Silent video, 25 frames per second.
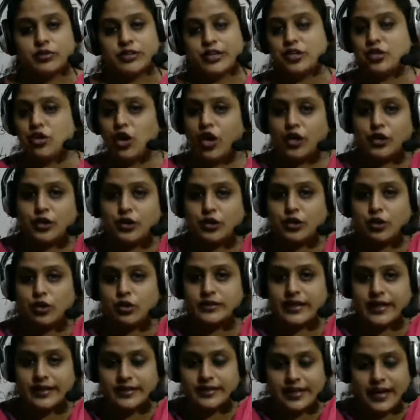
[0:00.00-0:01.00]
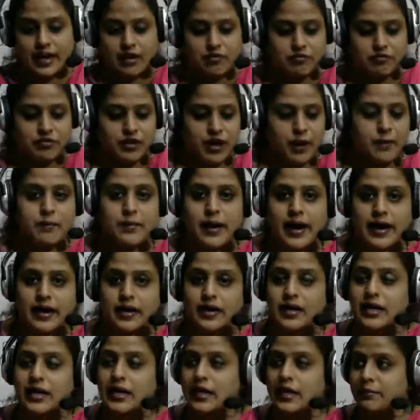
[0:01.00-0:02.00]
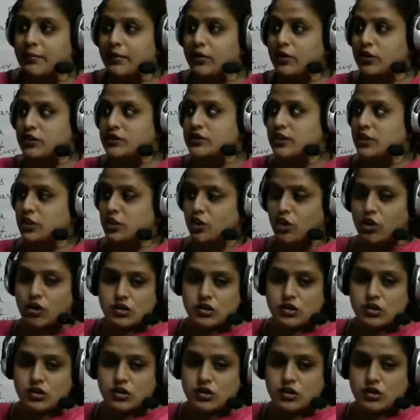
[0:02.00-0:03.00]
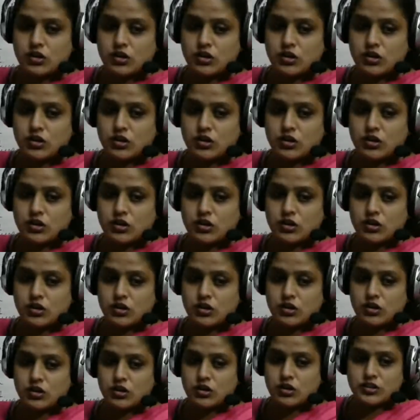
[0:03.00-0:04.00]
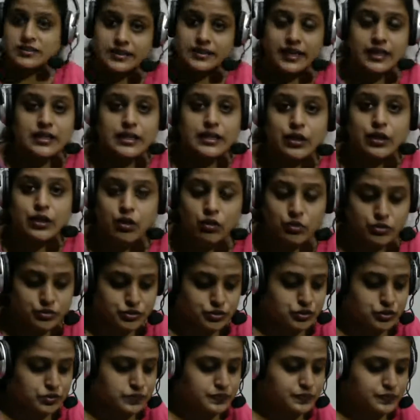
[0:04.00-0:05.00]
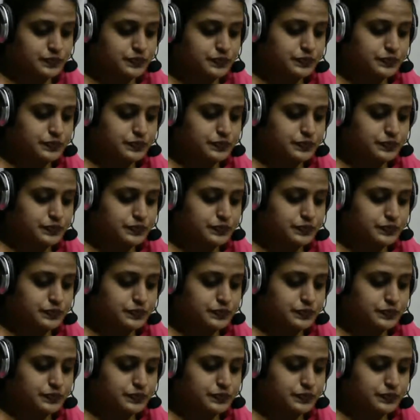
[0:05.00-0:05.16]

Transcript: did not know that they have come back because the doors and the windows are still closed.